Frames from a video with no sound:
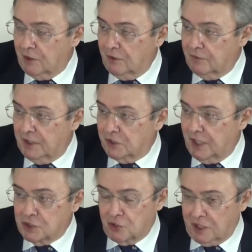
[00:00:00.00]
I don't know
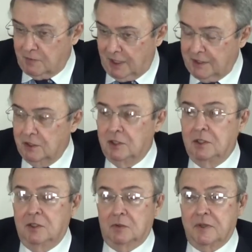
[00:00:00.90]
intentionally, but I
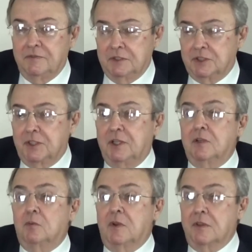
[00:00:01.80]

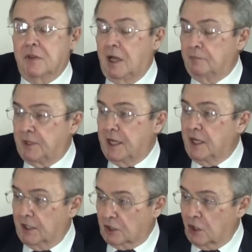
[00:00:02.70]
revisited it with
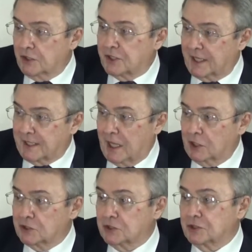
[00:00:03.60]
updating a content
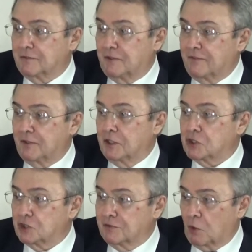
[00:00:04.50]
analysis of
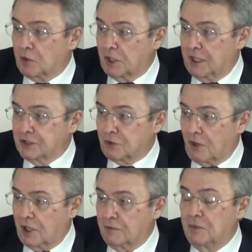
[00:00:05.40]
definitions of organized
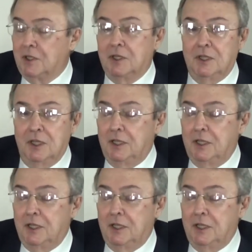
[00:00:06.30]
crime, mm-hmm.